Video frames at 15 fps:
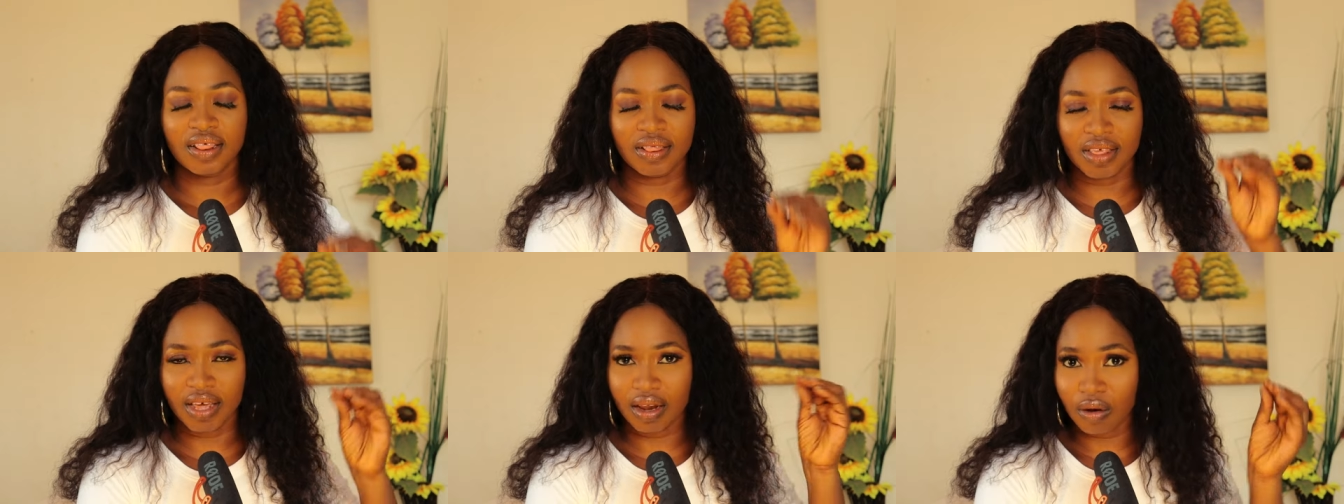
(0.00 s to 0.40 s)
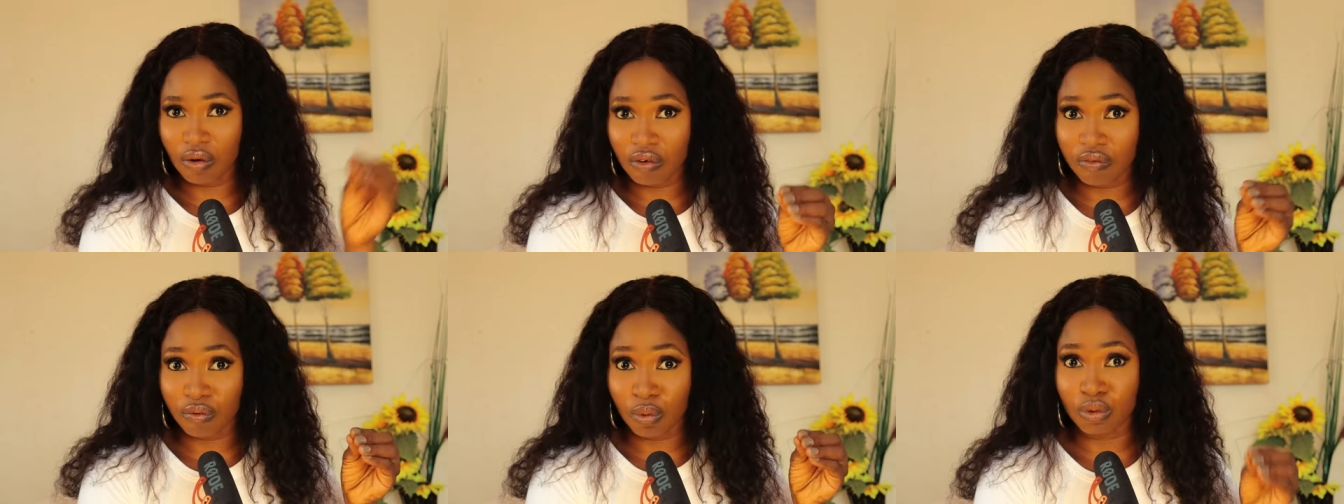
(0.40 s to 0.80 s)
their
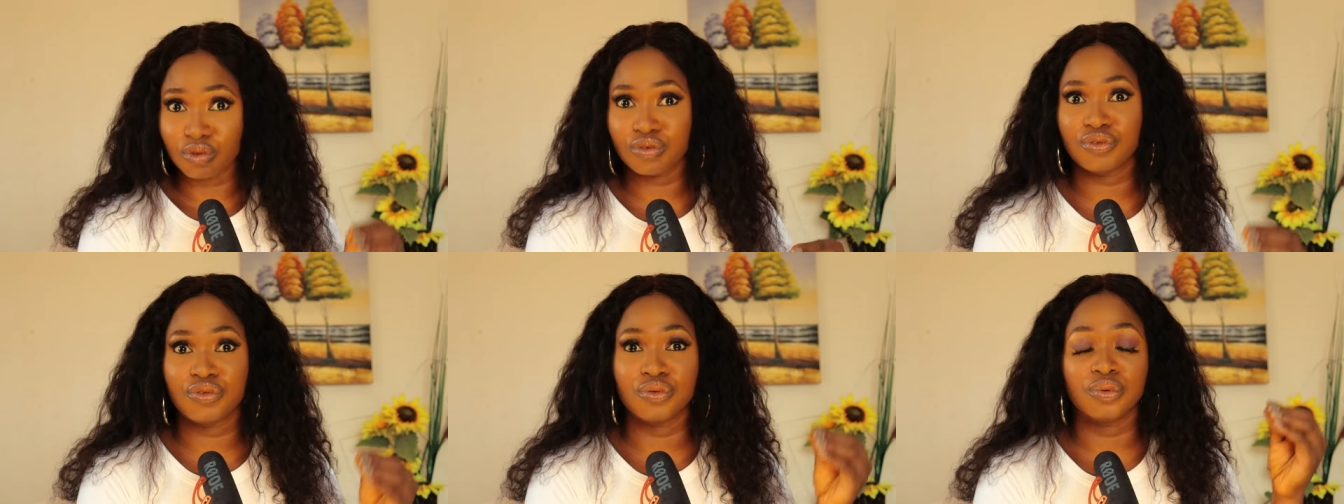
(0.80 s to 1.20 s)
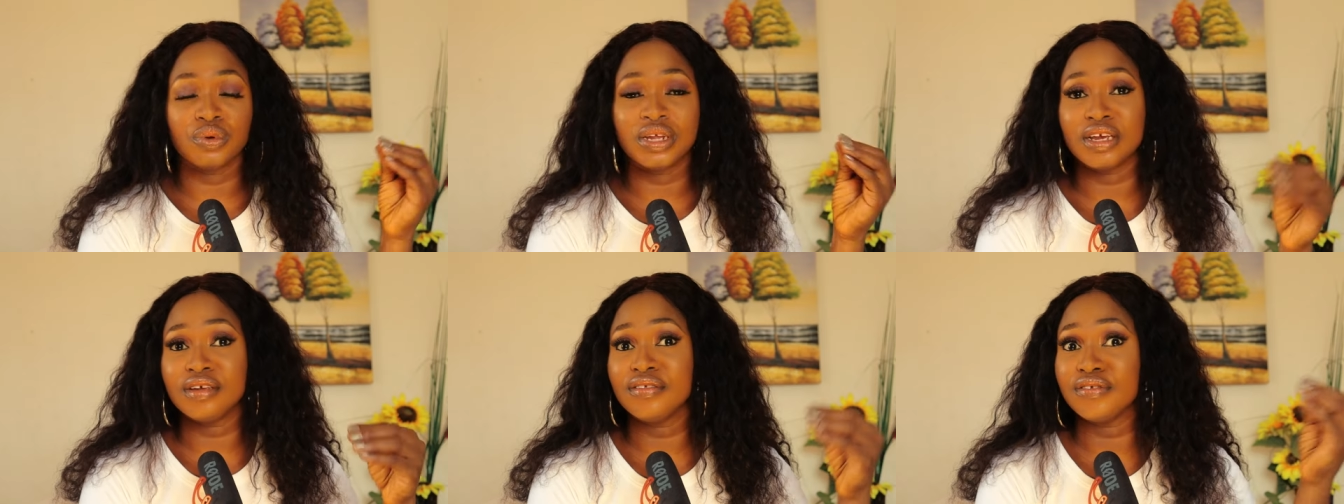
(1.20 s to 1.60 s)
loved ones to
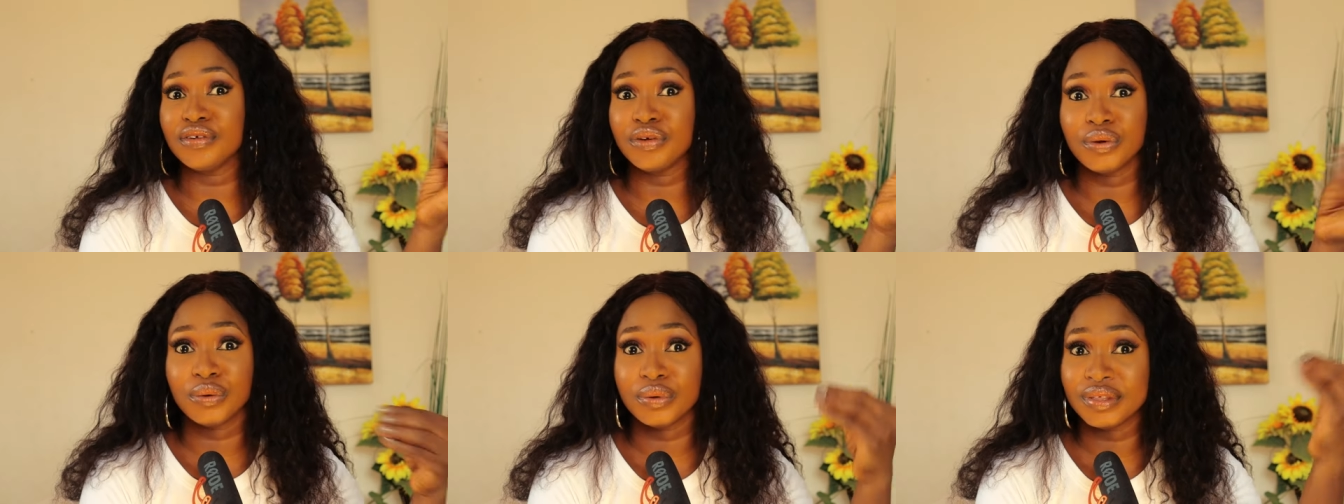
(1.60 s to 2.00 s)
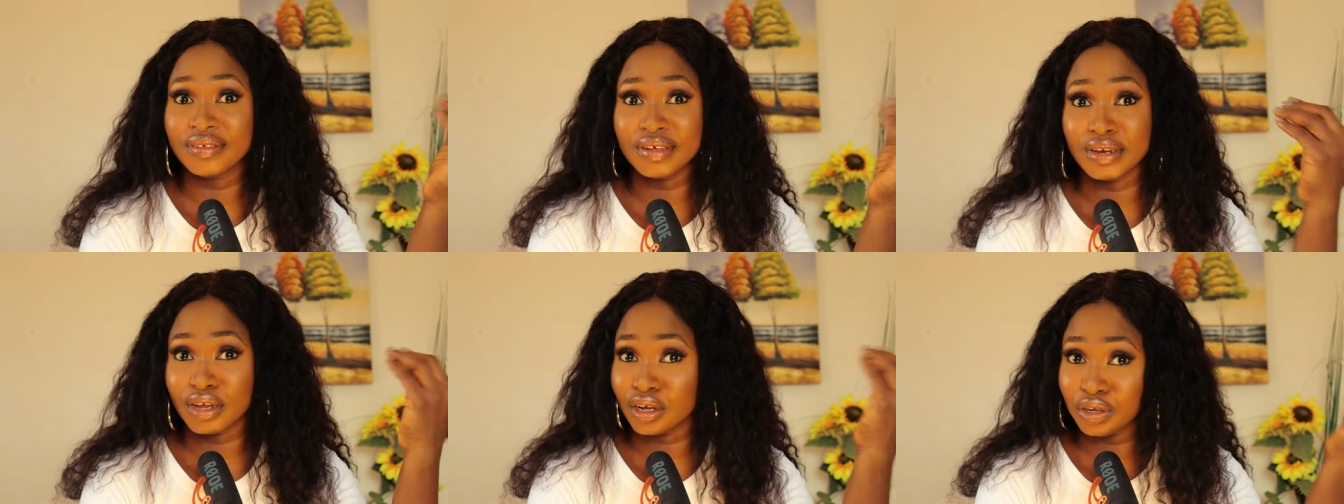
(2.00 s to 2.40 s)
the
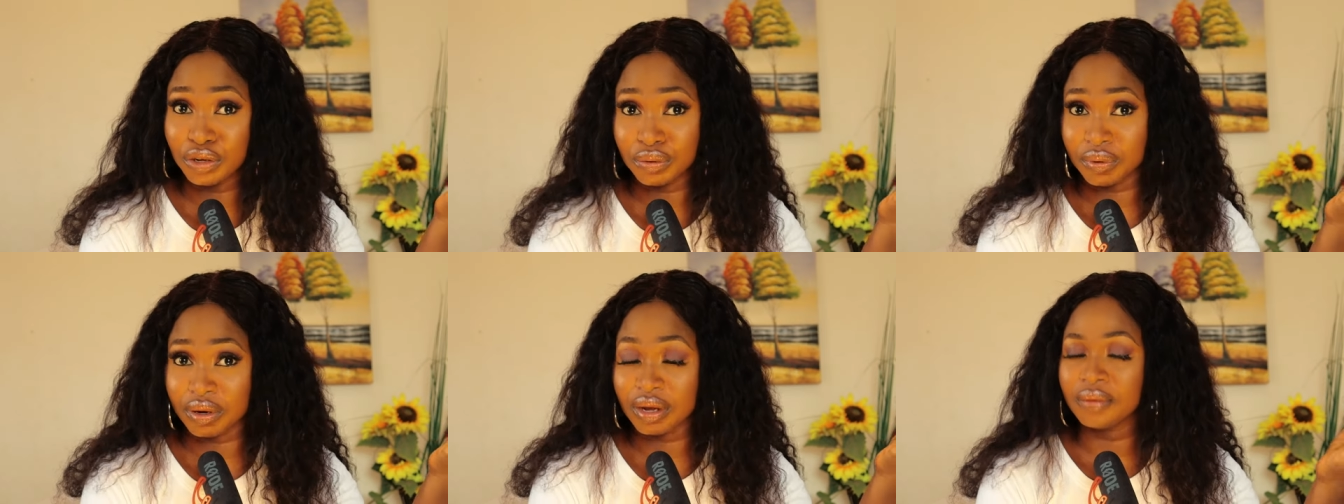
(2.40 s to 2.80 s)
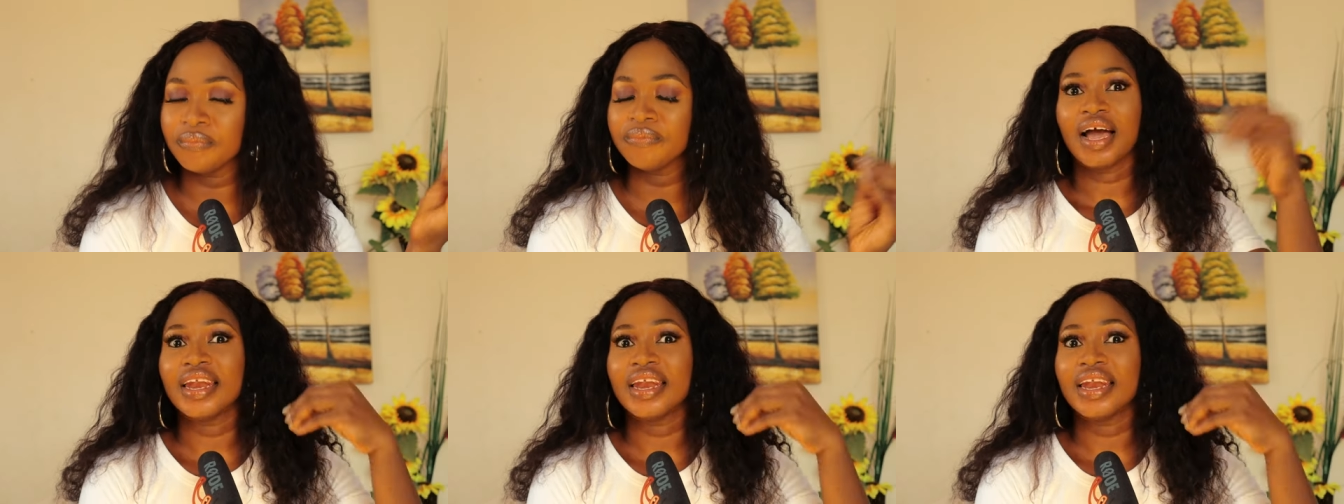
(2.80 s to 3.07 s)
insecurity in Nigeria.